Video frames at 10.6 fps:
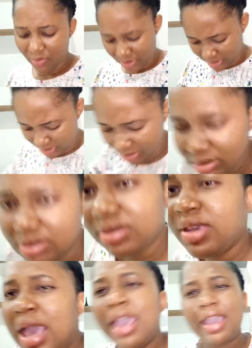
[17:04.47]
Wait.
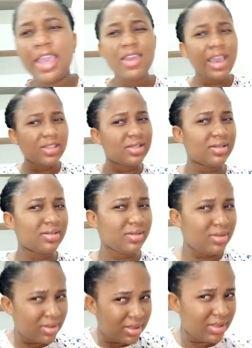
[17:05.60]
Can you guys
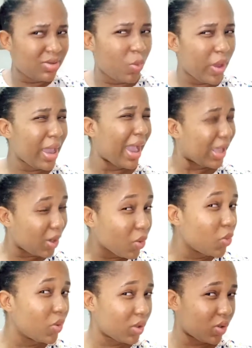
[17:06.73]
see the way I
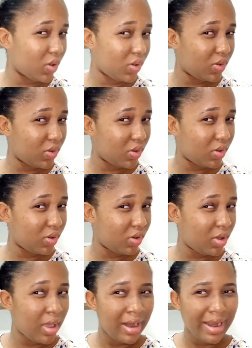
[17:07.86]
look?
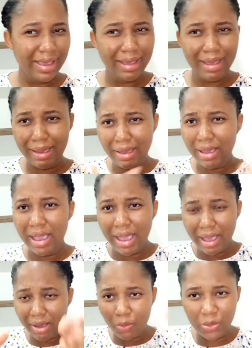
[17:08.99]
Like,
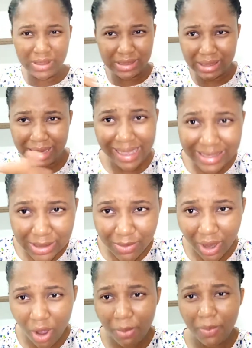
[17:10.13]
with less
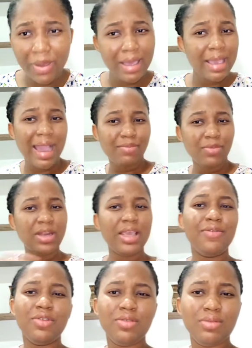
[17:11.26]
makeup, I'm not
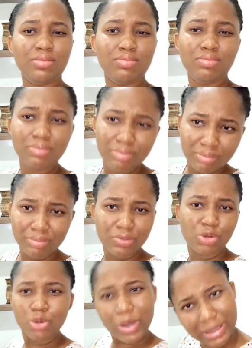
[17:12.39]
even
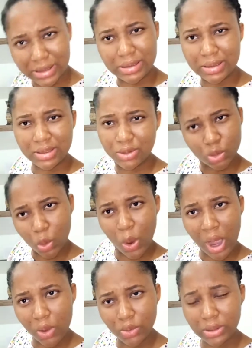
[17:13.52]
dressed to go
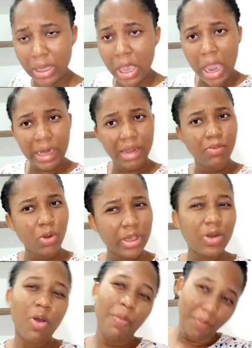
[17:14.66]
out and I'm
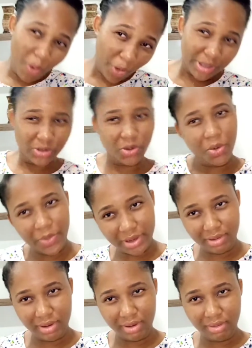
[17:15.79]
looking on point already.
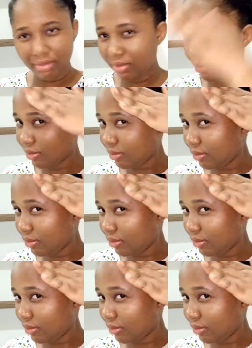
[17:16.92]
Hmm.